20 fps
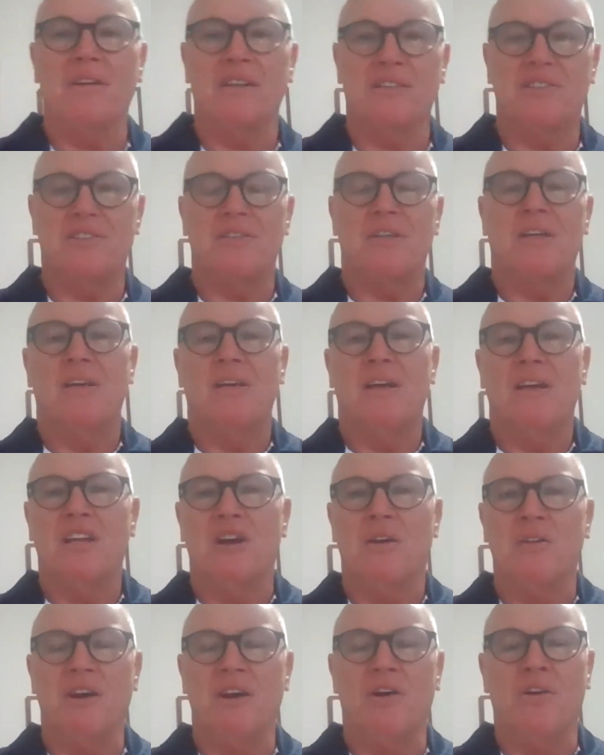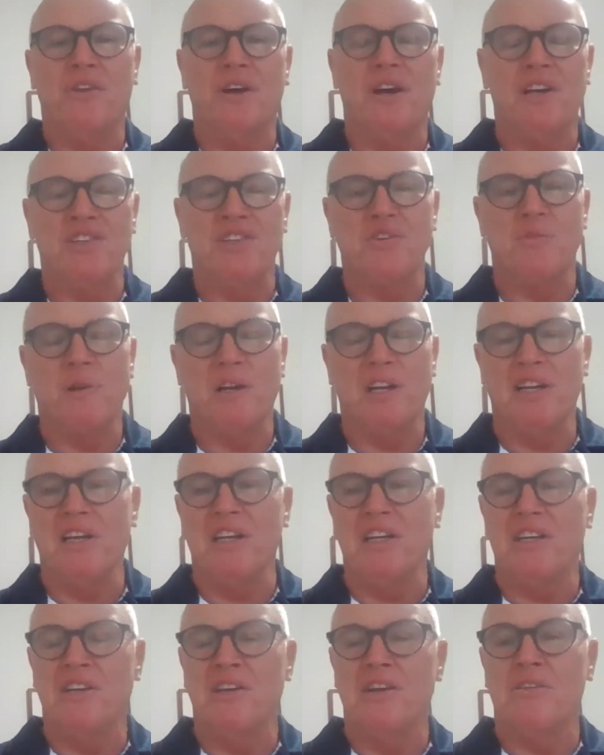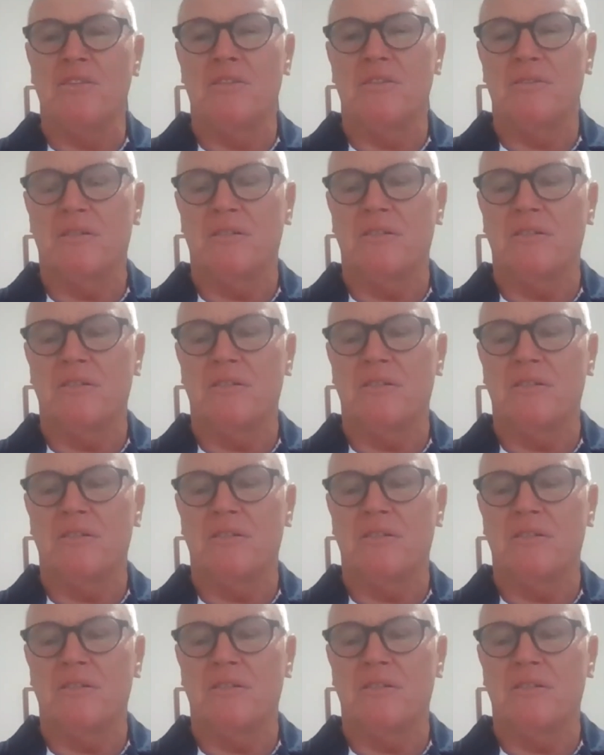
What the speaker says: It's, in the old days, you really need to know,